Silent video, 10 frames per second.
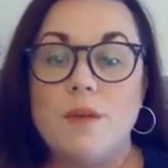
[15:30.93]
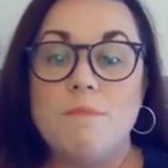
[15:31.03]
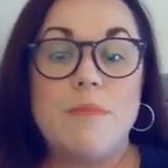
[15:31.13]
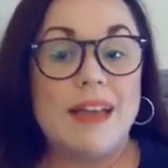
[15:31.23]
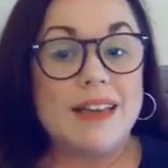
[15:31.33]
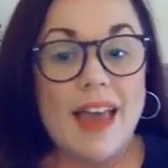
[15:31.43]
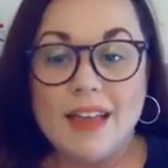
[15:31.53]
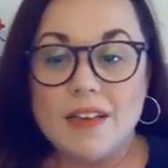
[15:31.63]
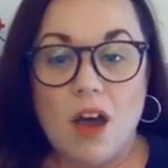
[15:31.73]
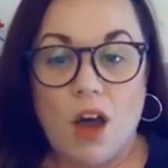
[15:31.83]

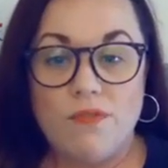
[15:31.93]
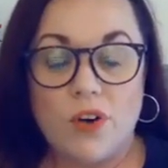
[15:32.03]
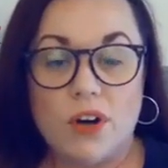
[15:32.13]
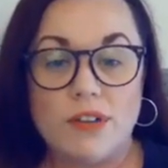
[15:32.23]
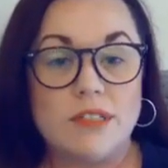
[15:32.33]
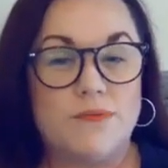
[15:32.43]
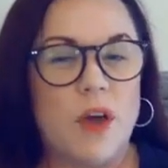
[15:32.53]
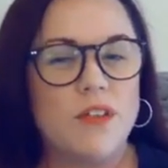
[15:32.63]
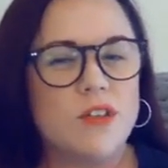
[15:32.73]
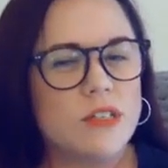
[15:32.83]
Medicaid covers
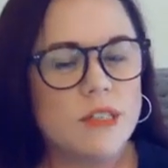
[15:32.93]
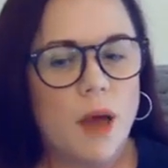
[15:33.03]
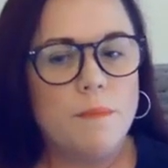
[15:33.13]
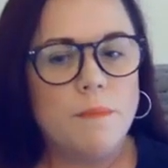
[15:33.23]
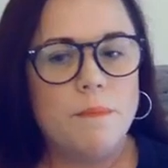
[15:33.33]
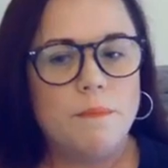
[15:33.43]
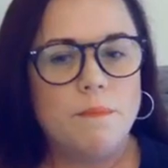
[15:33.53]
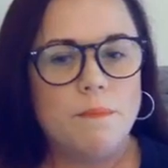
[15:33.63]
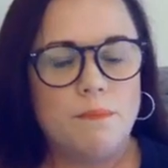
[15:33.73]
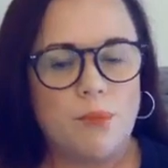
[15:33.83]
under some
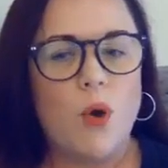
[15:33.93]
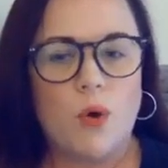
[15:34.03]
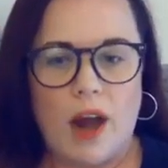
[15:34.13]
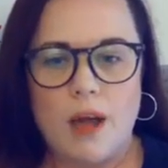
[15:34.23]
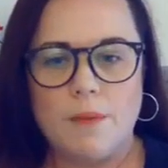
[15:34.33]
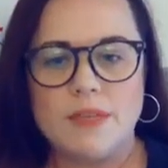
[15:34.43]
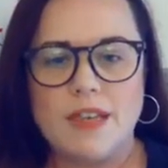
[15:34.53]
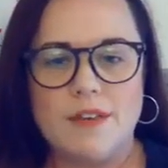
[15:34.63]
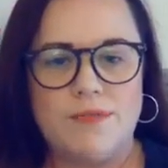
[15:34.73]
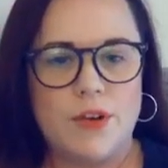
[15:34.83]
programs,
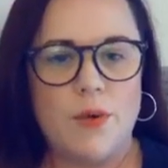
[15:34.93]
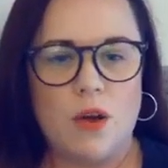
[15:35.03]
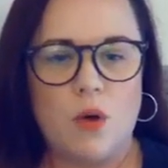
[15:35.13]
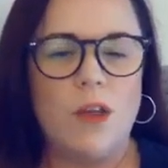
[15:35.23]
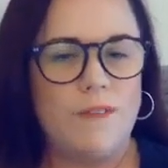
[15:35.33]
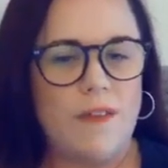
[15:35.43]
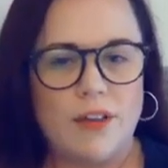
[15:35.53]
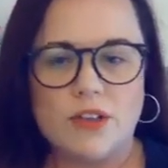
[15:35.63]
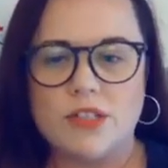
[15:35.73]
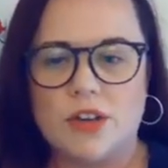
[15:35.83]
if you qualify
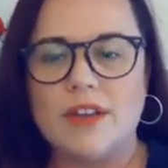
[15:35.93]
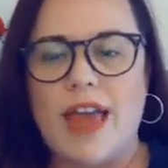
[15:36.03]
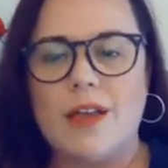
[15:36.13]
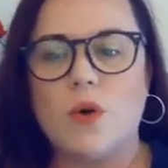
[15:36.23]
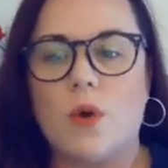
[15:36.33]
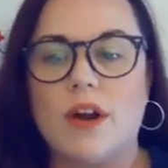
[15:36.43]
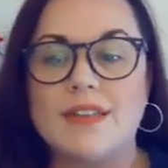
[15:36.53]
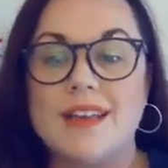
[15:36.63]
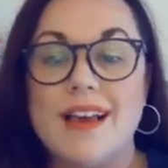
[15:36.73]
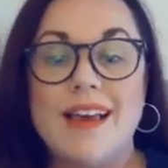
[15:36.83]
under certain
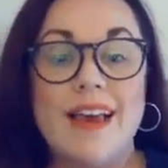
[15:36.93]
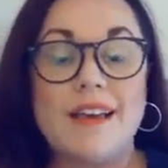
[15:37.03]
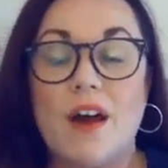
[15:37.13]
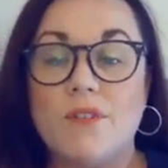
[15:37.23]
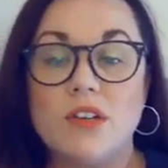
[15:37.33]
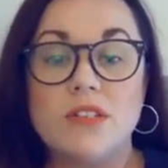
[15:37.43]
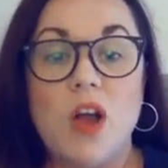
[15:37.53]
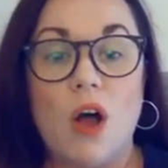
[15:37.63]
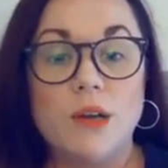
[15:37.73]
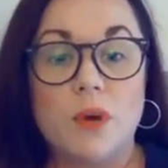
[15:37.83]
categories, it covers
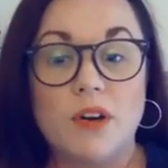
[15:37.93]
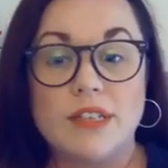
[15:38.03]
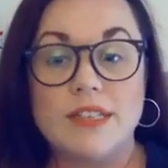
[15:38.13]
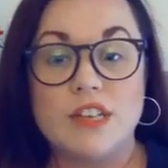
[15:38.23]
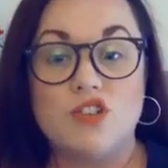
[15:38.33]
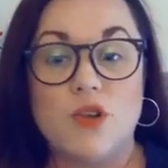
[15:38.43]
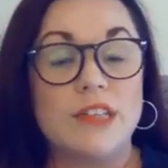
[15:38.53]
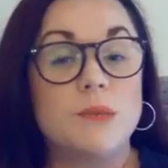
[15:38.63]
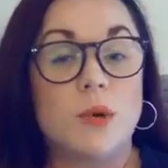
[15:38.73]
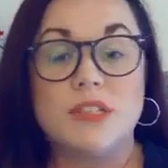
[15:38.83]
non-emergency
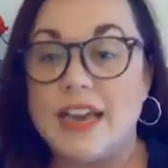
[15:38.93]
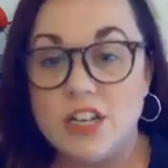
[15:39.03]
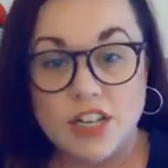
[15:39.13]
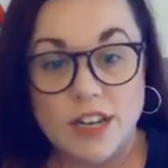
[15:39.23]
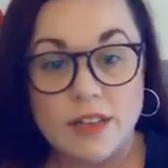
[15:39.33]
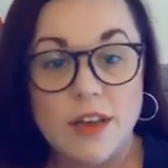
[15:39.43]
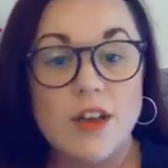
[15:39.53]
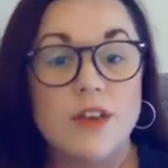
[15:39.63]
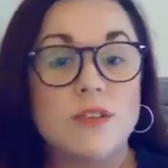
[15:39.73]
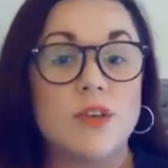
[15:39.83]
transportation.
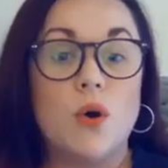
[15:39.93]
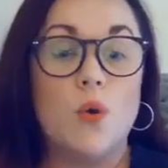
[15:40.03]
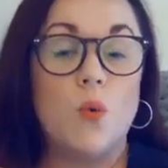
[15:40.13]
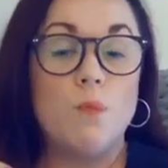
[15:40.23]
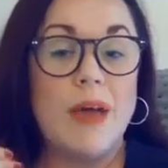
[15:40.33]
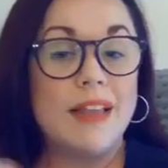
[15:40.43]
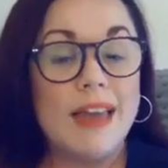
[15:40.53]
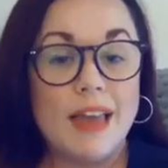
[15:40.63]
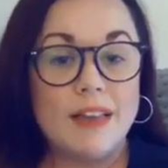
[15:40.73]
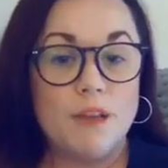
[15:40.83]
So
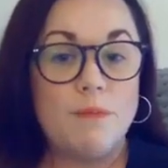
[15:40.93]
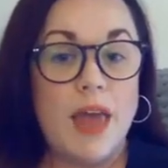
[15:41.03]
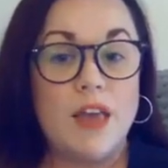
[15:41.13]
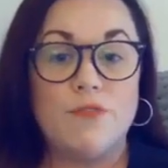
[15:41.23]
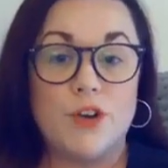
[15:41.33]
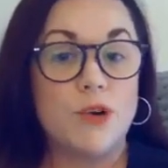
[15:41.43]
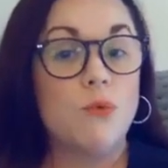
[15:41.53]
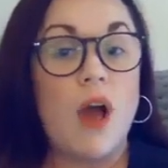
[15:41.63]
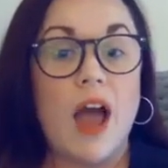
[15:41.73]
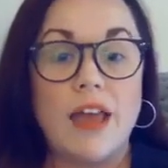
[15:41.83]
Medicaid can pay for your
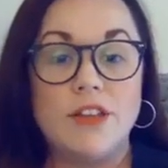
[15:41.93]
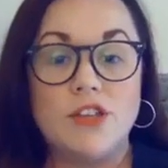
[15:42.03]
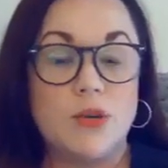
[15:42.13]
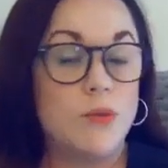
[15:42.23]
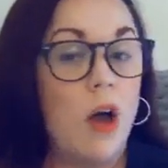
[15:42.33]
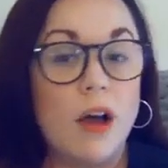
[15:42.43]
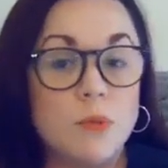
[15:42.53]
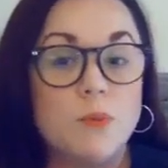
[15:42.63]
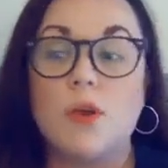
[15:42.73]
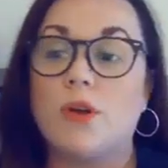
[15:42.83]
ride to the
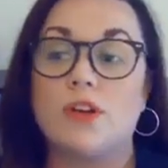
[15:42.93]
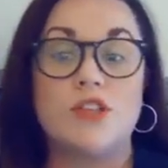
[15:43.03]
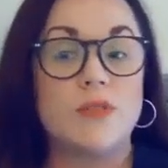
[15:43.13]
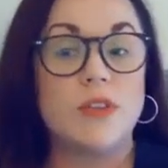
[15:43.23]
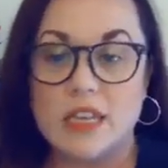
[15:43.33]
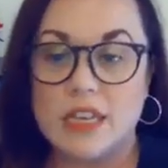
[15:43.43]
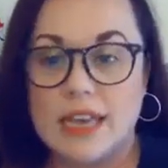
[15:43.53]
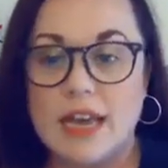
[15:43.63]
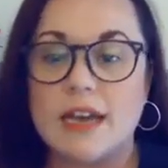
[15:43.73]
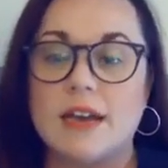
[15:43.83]
hospital or to the
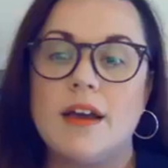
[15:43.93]
clinic.